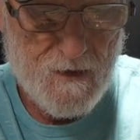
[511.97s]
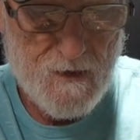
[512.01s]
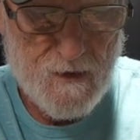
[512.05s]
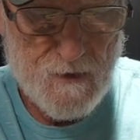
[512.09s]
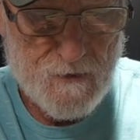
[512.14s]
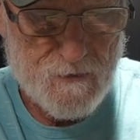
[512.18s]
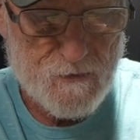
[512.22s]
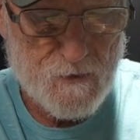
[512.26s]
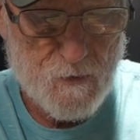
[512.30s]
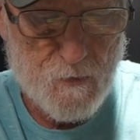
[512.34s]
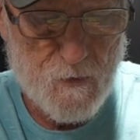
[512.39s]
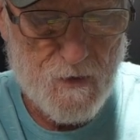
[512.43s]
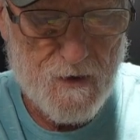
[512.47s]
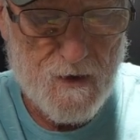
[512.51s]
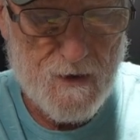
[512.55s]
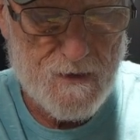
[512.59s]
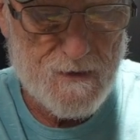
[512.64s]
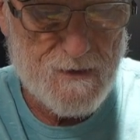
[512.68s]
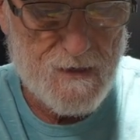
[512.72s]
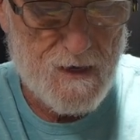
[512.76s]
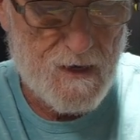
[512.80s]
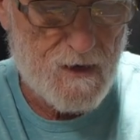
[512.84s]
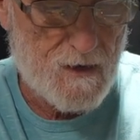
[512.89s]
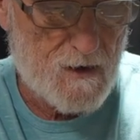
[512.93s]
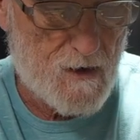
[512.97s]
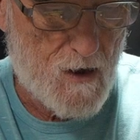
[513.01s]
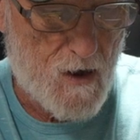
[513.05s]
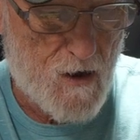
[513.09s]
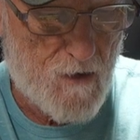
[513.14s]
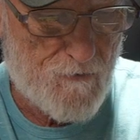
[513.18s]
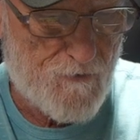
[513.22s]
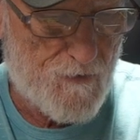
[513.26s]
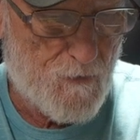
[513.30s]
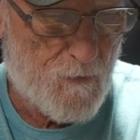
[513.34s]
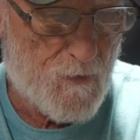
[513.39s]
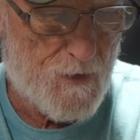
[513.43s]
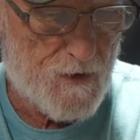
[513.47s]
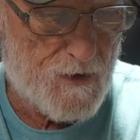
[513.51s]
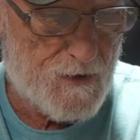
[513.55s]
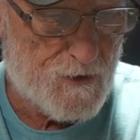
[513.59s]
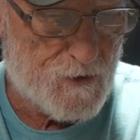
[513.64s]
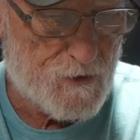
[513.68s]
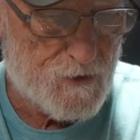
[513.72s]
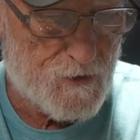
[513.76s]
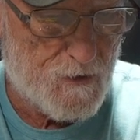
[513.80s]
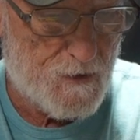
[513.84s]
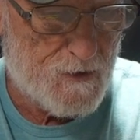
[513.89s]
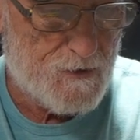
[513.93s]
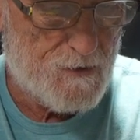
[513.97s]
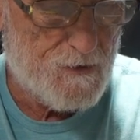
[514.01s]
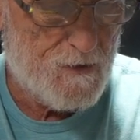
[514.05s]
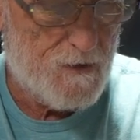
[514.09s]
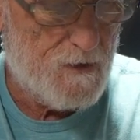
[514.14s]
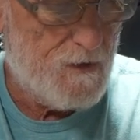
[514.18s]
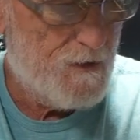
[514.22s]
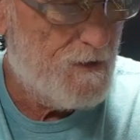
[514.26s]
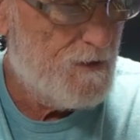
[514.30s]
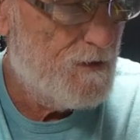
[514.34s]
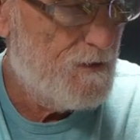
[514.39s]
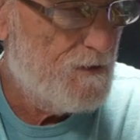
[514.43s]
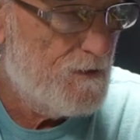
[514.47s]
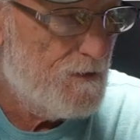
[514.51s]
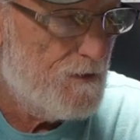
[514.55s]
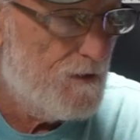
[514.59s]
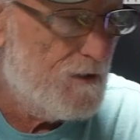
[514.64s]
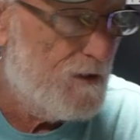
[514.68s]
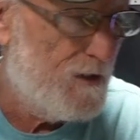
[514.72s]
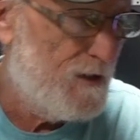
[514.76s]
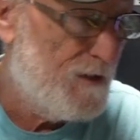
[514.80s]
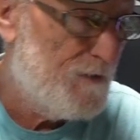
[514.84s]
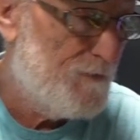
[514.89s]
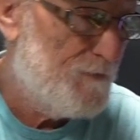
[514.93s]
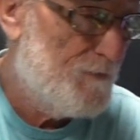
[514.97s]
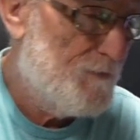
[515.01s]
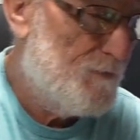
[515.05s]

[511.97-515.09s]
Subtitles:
So we're going to take it off and we're going to show it to you. All right.